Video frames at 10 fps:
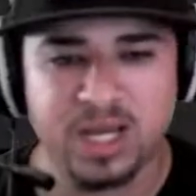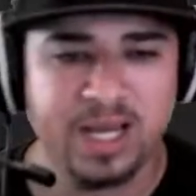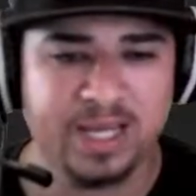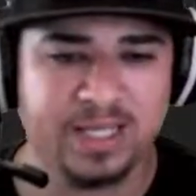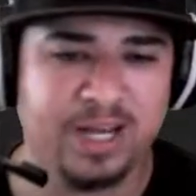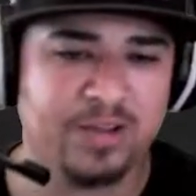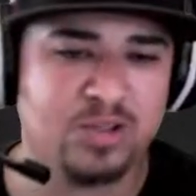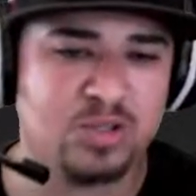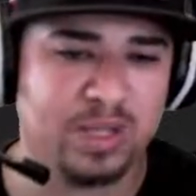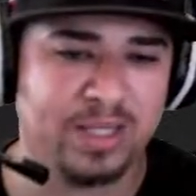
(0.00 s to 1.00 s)
and they are
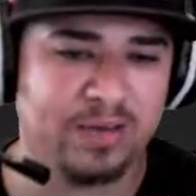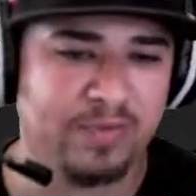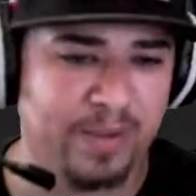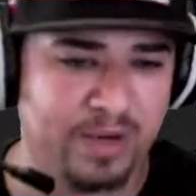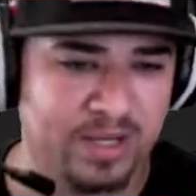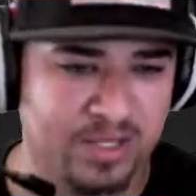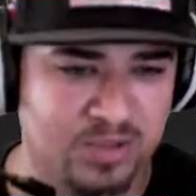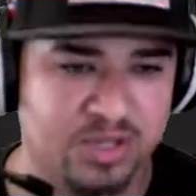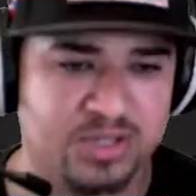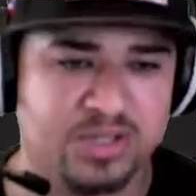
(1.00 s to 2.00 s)
used to identify market
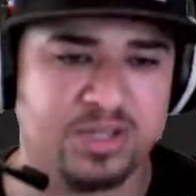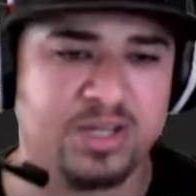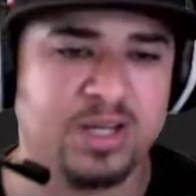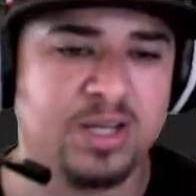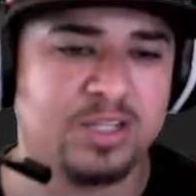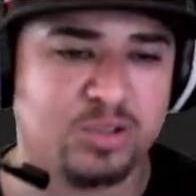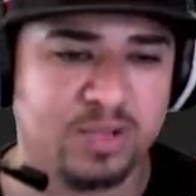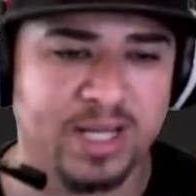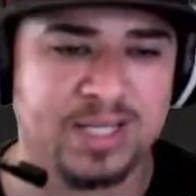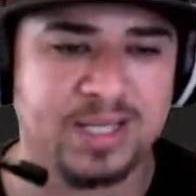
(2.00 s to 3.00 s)
structure,
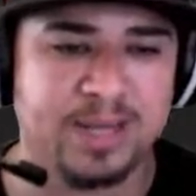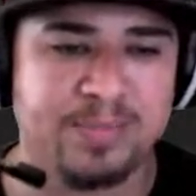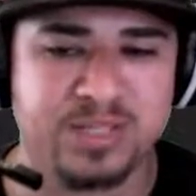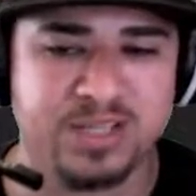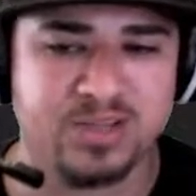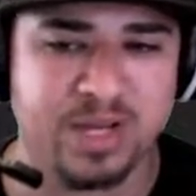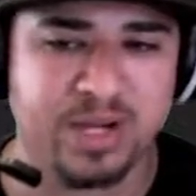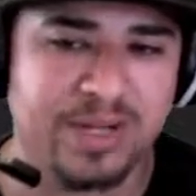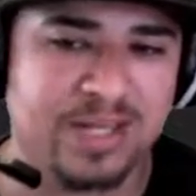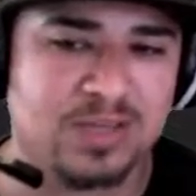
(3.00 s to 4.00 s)
trends, and potential
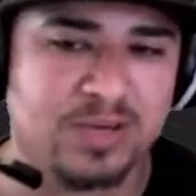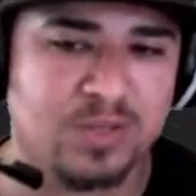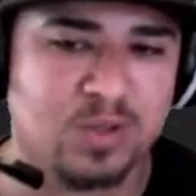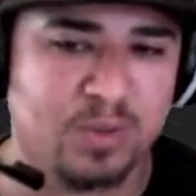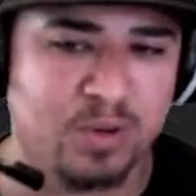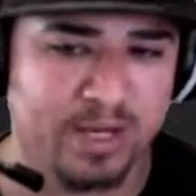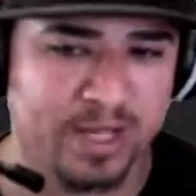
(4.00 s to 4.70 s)
areas of support and